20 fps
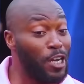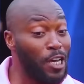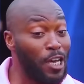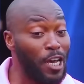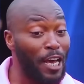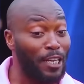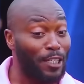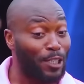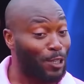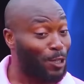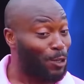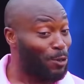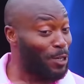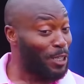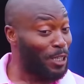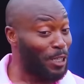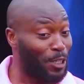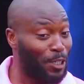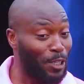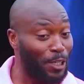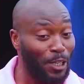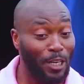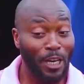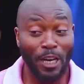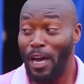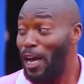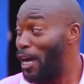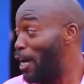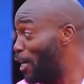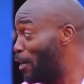only
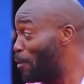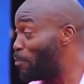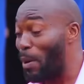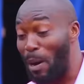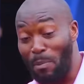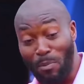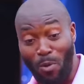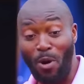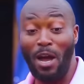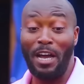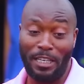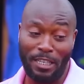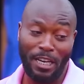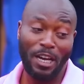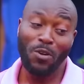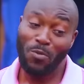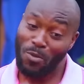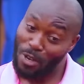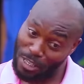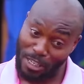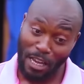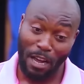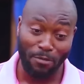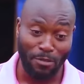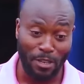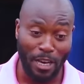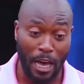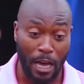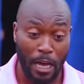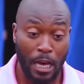exquisite palm wine we
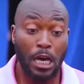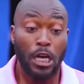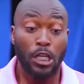serve here.